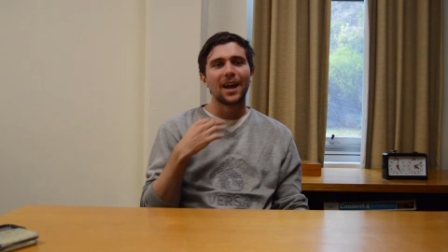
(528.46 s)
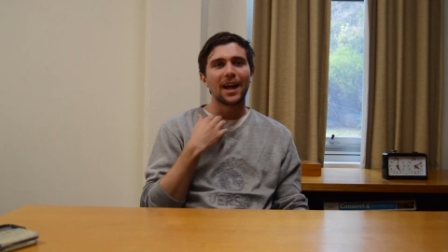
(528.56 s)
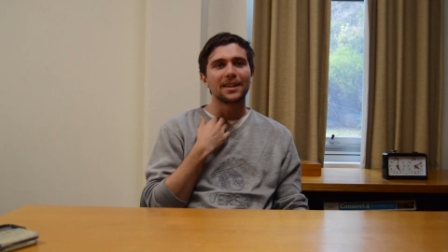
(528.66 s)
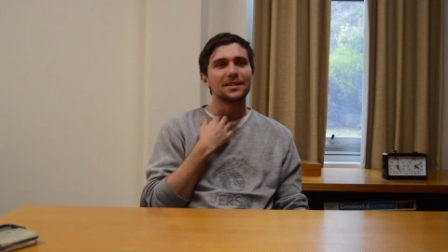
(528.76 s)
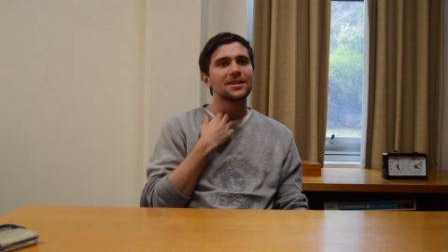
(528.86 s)

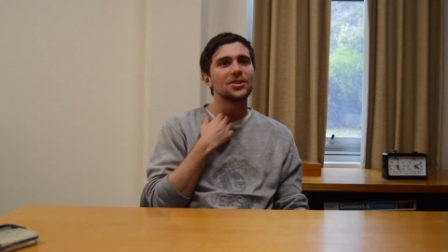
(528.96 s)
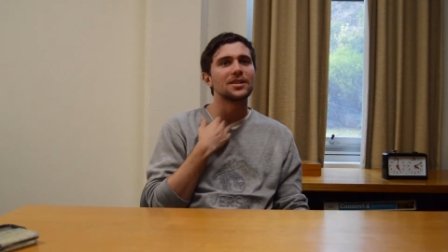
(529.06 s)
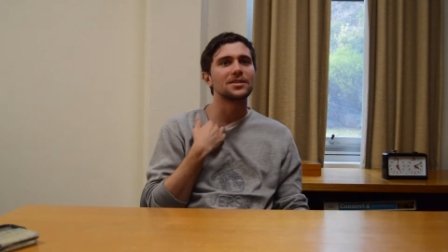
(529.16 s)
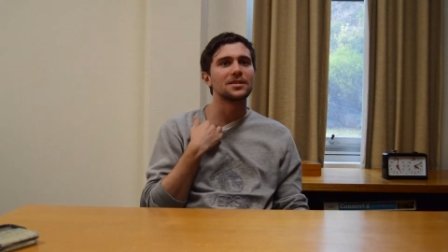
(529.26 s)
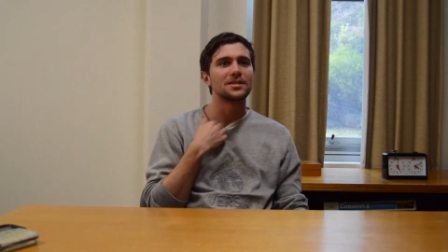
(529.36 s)
I think the
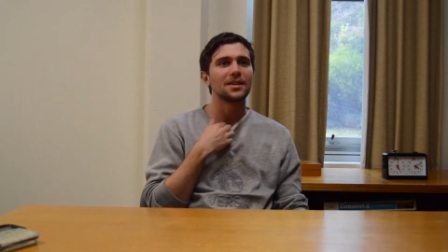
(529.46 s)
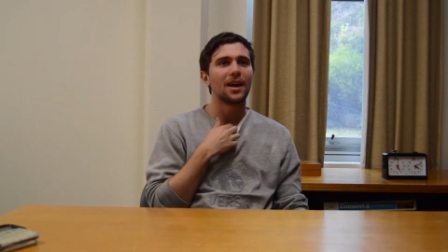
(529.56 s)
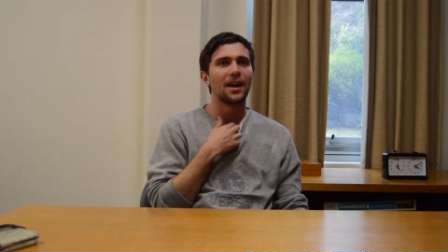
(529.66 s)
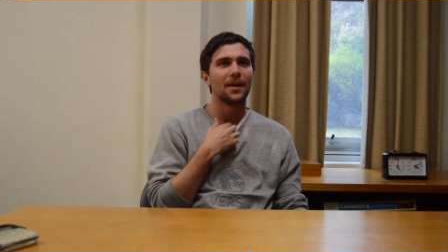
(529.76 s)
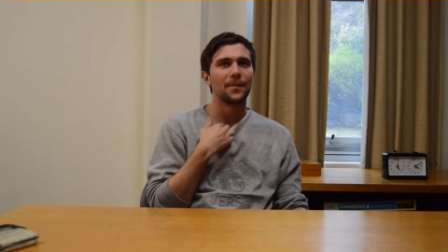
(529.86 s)
judges
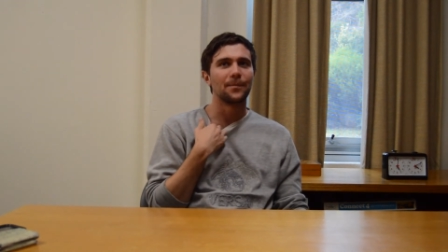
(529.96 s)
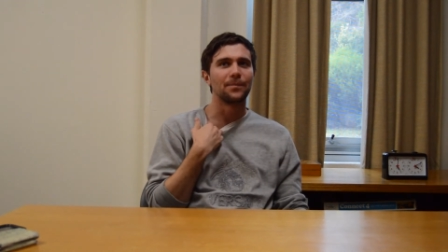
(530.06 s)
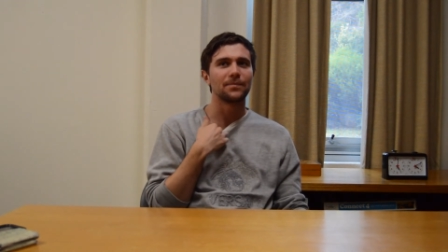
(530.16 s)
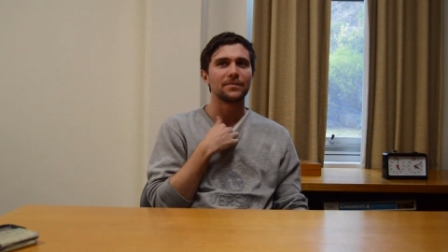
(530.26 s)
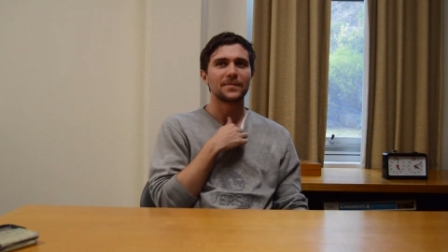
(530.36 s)
um,